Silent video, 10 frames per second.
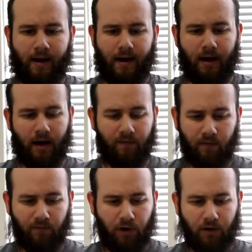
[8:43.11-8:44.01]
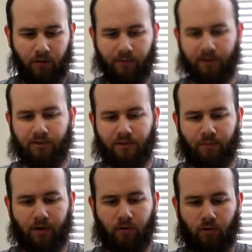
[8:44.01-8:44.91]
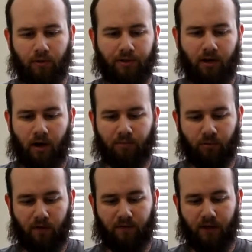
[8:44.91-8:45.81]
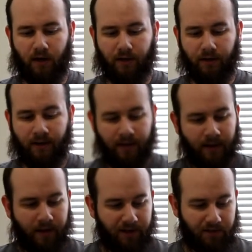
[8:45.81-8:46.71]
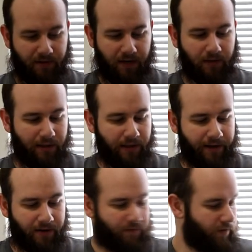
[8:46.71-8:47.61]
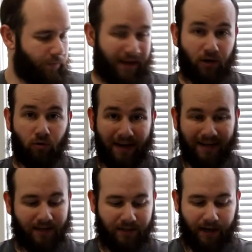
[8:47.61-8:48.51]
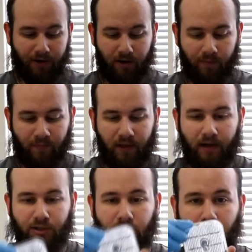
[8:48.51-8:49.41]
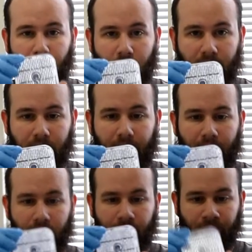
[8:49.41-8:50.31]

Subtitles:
I've converted a little bit. There's a big hole in the top, so what I've done is I've taken the lid from a critic container and actually glued it onto there.